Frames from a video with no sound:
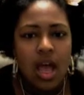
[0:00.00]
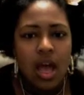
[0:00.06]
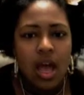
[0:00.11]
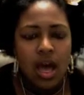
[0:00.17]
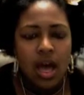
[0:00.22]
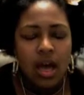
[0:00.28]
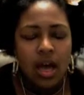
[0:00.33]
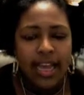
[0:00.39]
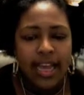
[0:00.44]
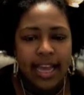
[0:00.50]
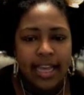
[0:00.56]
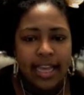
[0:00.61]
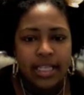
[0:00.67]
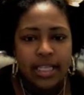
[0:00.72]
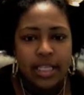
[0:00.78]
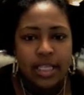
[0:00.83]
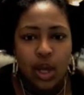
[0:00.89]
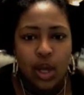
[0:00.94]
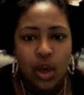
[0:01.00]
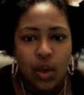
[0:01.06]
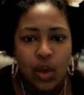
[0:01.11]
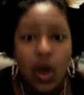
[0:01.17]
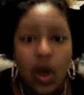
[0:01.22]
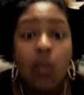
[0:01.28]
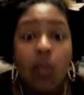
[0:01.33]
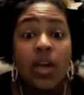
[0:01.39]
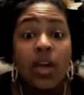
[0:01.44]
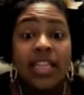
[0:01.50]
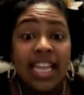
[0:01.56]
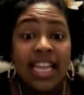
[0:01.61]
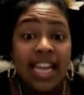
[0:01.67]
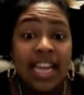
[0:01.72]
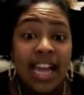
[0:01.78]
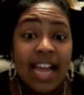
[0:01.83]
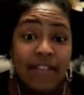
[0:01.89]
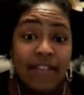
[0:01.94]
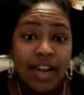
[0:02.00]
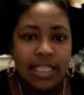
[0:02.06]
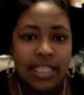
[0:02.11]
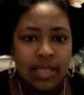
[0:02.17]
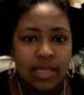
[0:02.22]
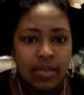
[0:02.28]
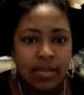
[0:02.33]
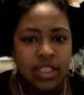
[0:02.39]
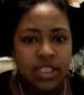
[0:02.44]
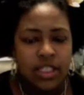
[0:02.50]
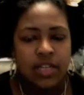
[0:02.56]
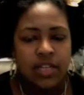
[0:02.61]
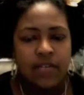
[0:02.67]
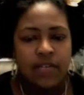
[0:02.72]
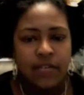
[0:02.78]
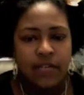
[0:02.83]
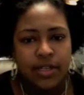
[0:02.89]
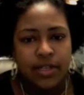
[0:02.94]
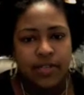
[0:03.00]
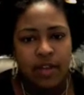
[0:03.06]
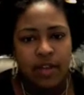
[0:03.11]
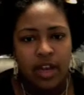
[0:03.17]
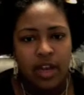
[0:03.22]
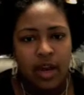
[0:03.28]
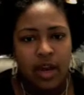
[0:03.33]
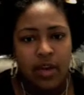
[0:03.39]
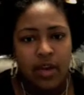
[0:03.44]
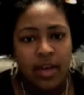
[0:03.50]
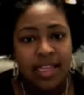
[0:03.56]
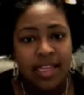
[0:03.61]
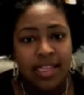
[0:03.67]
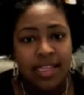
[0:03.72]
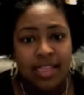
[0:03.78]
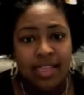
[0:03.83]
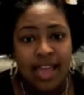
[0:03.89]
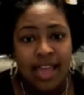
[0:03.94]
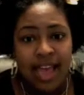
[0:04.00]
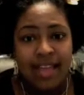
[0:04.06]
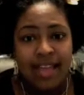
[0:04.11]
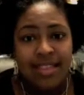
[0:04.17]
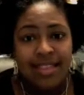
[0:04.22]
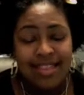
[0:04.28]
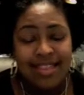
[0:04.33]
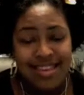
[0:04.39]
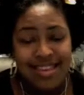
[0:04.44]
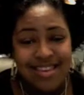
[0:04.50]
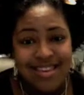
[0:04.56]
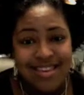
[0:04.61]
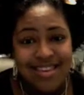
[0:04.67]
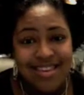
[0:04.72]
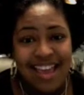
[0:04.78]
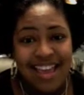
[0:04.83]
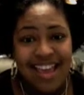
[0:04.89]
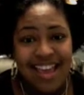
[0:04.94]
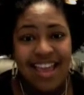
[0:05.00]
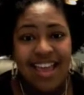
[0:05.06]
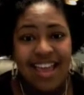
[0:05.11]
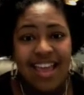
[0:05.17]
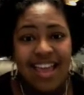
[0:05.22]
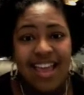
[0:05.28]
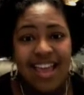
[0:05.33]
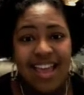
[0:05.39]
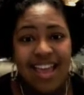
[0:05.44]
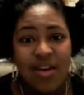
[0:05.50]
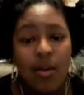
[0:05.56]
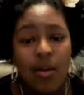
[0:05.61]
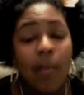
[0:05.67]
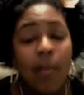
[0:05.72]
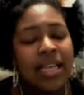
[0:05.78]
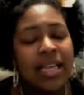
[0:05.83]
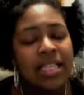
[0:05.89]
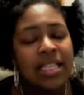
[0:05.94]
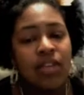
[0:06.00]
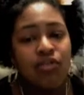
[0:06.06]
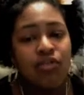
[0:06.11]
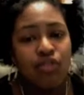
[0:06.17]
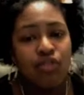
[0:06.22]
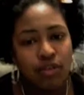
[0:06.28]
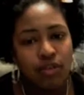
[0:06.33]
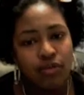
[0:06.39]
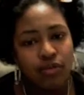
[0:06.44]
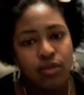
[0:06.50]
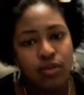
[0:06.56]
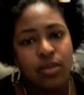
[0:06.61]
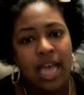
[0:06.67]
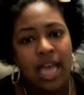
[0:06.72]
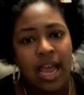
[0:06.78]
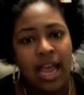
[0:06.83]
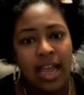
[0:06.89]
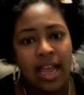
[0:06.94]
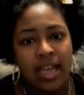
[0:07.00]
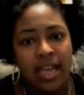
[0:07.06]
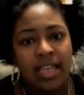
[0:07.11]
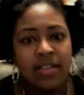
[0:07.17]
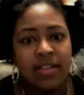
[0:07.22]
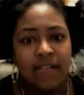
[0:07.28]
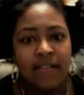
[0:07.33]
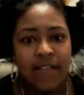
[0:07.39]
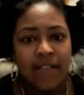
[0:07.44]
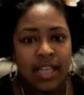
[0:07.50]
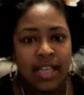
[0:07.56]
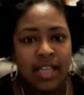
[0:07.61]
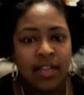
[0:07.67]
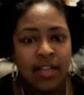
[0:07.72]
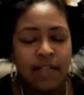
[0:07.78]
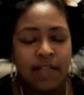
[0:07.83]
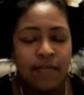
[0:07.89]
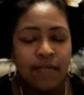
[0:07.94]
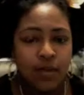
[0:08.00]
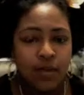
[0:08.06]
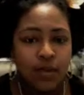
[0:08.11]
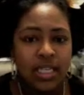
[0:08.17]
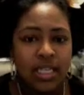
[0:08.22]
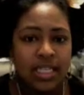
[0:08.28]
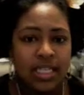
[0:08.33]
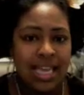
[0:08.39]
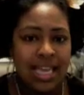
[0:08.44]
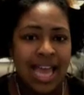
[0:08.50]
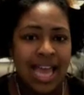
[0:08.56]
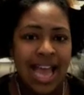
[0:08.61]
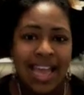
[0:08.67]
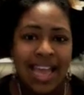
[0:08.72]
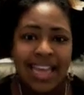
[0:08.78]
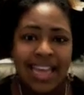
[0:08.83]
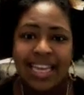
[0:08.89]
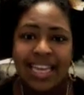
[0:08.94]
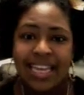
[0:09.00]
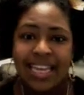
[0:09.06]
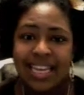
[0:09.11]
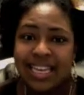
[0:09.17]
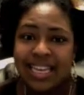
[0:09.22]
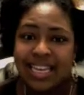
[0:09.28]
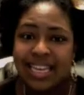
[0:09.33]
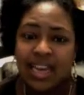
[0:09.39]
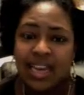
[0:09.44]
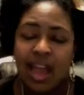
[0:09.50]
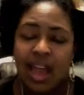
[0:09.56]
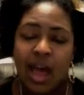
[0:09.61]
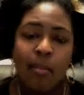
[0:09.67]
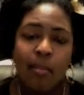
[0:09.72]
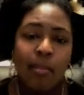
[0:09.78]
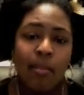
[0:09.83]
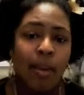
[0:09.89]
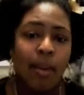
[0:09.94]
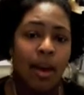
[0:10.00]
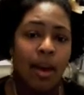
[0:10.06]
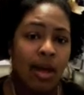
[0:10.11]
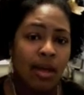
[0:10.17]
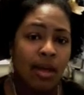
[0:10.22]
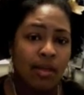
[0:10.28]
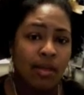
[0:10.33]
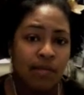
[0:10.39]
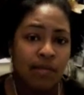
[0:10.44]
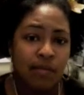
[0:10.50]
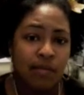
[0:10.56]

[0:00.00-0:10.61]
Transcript: Okay, so one thing I forgot to mention in the first video is that what makes a raw food diet is the fact that the food is not heated above